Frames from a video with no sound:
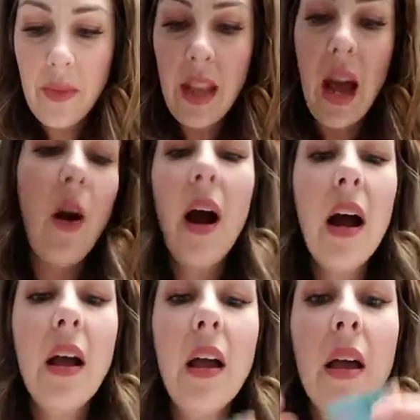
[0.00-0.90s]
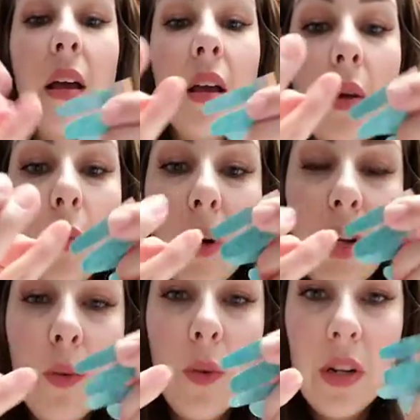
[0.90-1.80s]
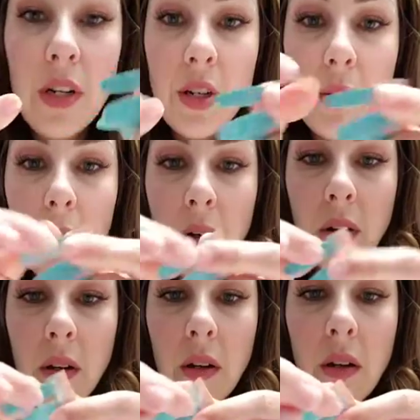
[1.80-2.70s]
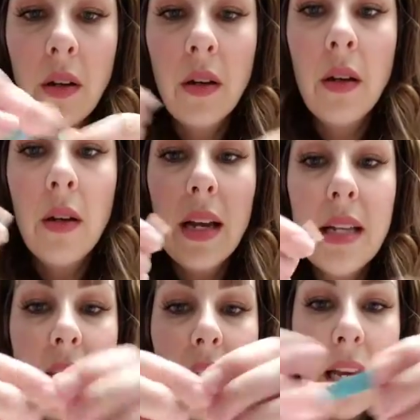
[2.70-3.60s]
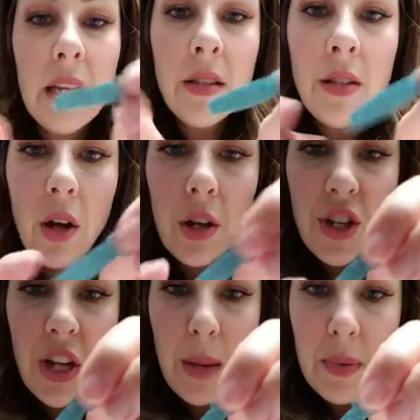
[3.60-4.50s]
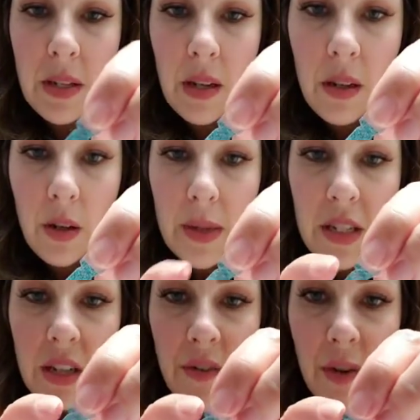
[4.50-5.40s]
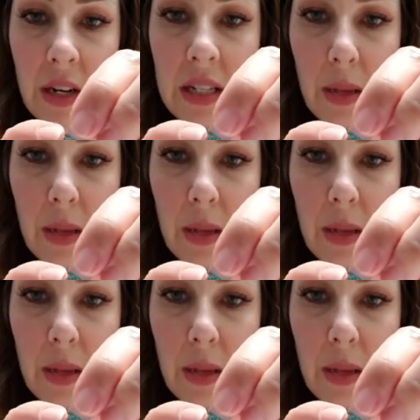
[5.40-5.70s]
Now, what you want to do is the ends are shaped a little bit different.